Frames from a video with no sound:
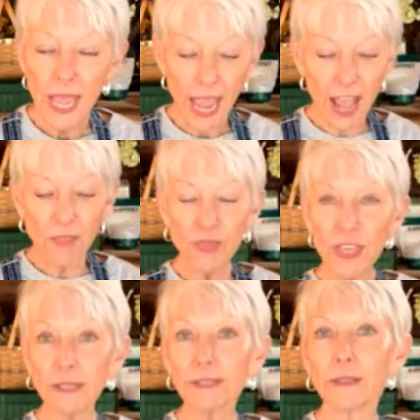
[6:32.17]
And
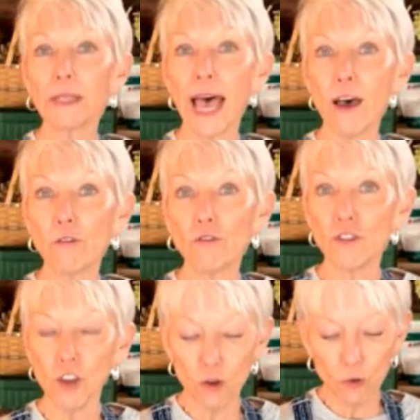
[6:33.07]
this allows
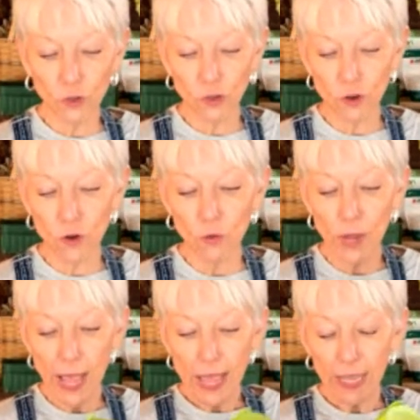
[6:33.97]

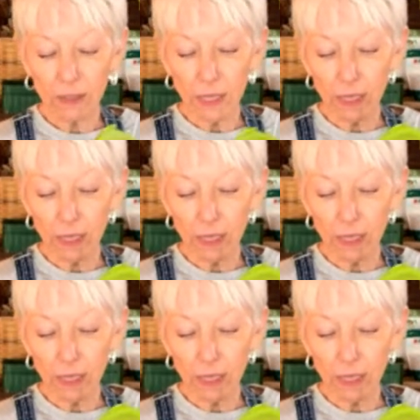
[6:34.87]
it